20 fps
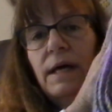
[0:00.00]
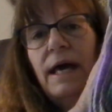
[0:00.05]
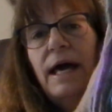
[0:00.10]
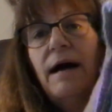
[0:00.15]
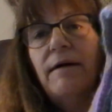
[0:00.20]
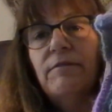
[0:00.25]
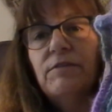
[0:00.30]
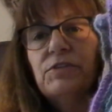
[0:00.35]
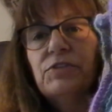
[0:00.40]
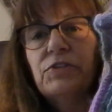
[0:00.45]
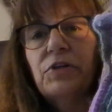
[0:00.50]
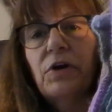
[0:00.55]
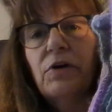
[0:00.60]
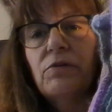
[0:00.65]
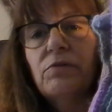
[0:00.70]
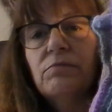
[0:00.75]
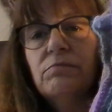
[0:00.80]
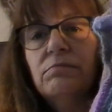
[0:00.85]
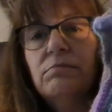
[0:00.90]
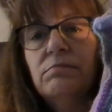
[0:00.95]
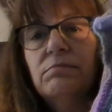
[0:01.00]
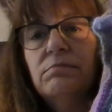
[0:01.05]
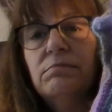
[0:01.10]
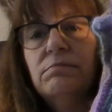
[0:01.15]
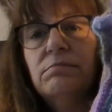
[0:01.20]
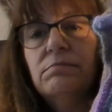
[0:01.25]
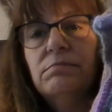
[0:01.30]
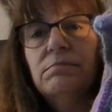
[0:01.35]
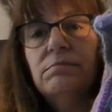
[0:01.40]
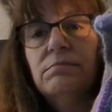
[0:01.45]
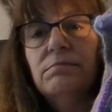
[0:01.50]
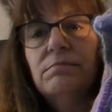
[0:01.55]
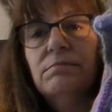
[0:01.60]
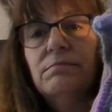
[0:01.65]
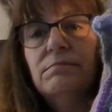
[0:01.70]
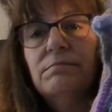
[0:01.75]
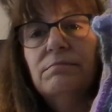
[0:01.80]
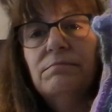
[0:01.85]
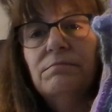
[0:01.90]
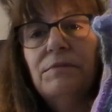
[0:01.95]
have the skirt
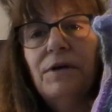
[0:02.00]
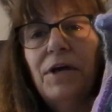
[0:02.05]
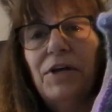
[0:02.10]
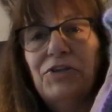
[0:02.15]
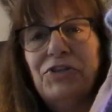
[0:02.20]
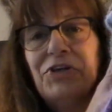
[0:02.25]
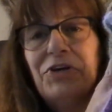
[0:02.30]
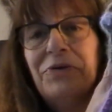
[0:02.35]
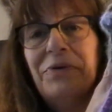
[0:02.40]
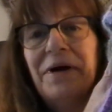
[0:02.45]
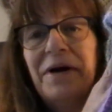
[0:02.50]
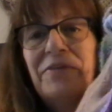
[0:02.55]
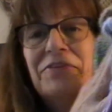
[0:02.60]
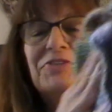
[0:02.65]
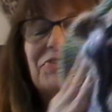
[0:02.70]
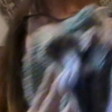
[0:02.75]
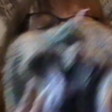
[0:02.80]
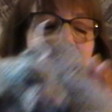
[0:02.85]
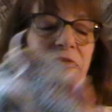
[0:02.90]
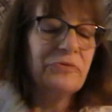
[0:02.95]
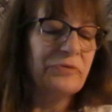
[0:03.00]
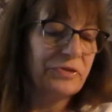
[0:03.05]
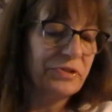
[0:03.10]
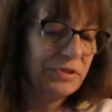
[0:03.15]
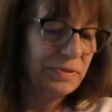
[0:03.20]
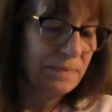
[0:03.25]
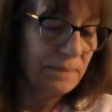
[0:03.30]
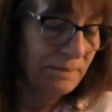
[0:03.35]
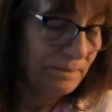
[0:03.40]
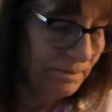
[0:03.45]
and show you how the skirt looks.